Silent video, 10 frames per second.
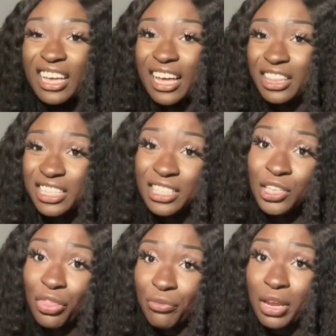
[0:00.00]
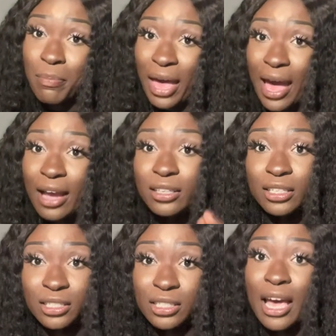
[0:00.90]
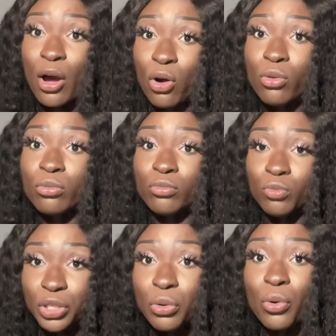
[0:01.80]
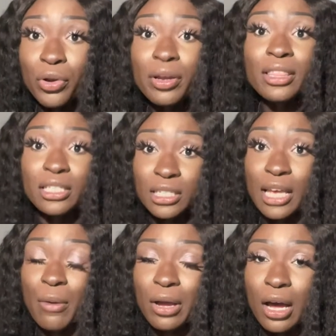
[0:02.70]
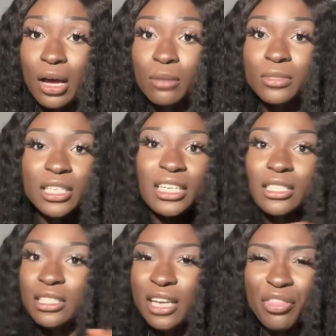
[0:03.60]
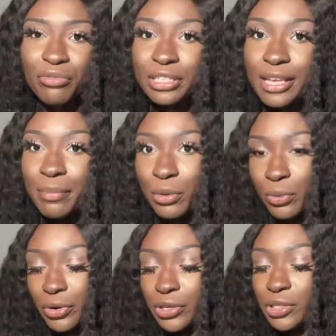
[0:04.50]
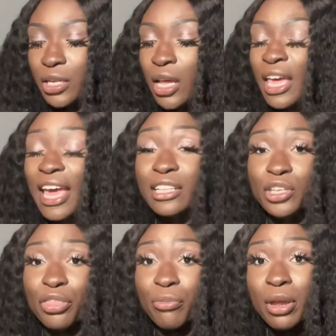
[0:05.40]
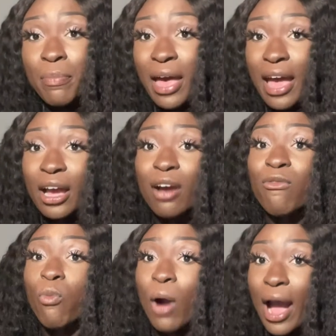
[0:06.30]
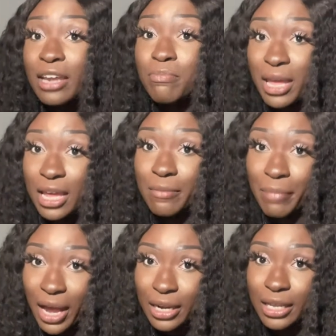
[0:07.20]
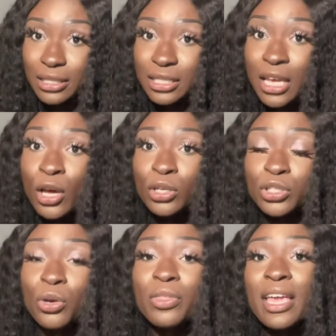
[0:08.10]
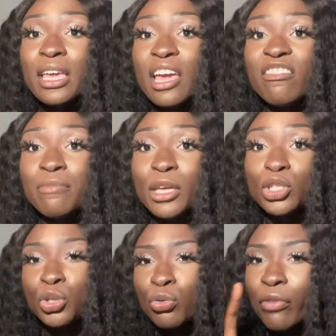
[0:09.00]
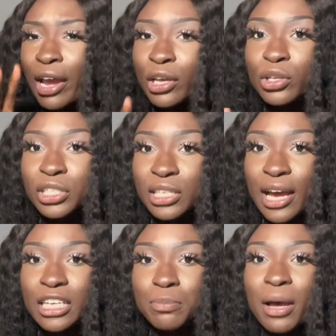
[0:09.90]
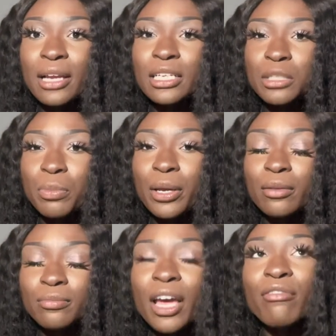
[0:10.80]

this is a 3-pack. This is how, when you order it, this is how it comes. It's not 3 separate orders. It's a 3-pack of wideband bonnets. So they gave me 2 regular size bonnets, but not